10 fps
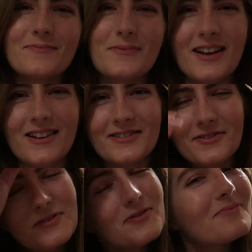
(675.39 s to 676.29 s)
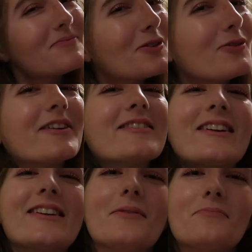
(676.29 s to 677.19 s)
because of
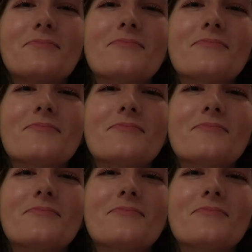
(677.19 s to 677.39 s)
quarantine and